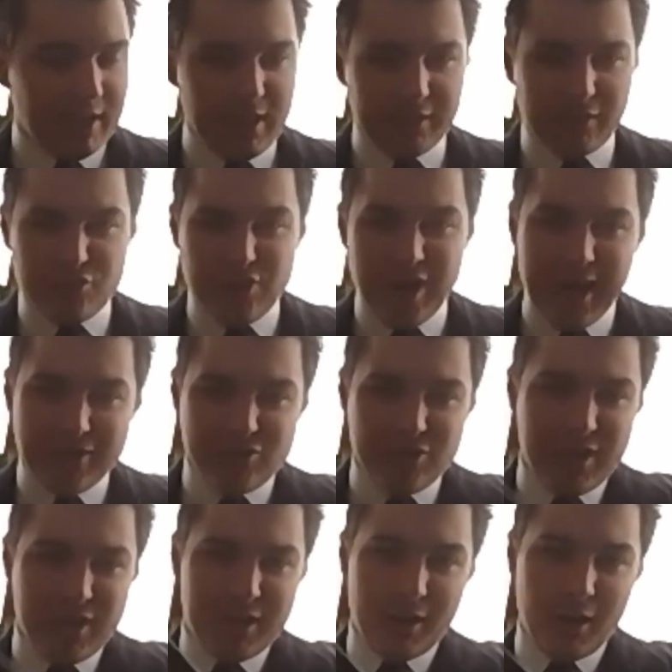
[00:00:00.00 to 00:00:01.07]
Tragedy
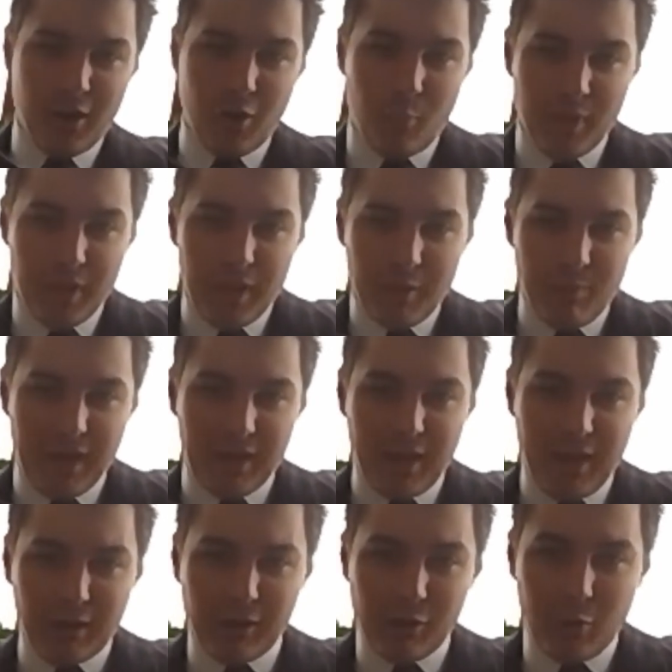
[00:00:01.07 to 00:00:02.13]
and Hope by
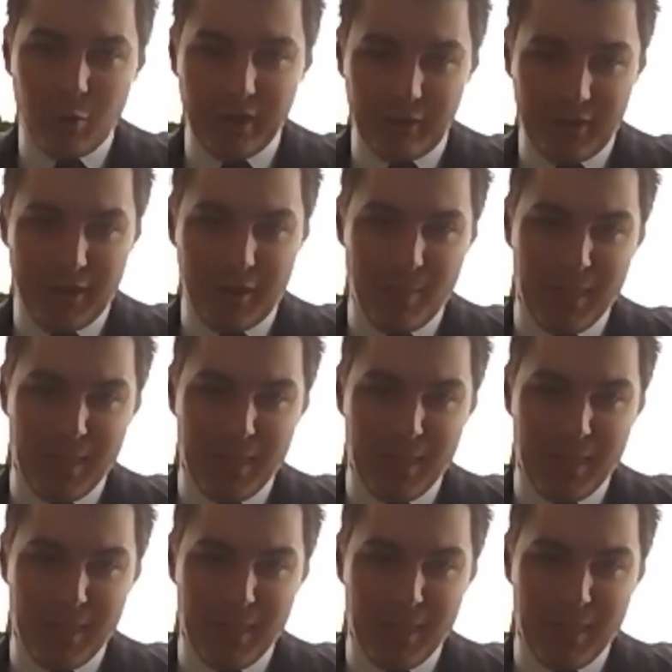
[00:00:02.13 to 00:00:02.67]
Carroll Quigley.